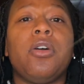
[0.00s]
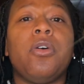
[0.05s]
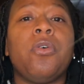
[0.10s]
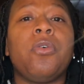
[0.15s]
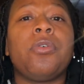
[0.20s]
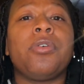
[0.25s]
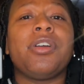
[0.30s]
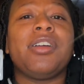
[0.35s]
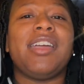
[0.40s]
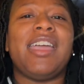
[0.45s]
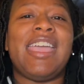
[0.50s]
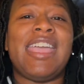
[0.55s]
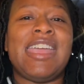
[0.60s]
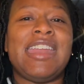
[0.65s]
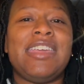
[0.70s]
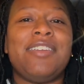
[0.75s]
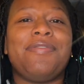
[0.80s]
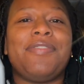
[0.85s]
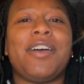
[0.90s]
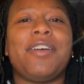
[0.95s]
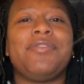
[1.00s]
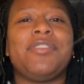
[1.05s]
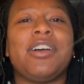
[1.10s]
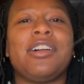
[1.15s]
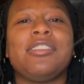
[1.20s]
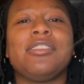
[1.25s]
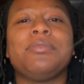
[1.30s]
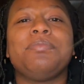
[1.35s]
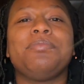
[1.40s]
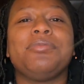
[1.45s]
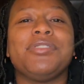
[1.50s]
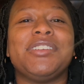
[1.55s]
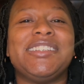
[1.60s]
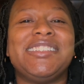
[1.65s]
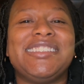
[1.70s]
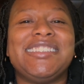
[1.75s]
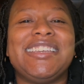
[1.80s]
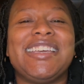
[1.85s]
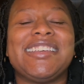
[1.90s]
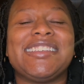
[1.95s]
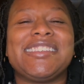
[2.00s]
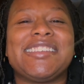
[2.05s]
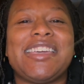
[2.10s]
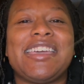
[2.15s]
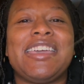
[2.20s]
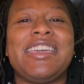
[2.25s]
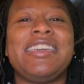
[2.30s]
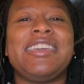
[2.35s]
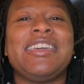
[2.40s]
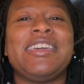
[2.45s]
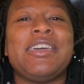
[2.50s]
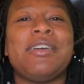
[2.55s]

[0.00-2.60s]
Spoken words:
or $85 pre-TSA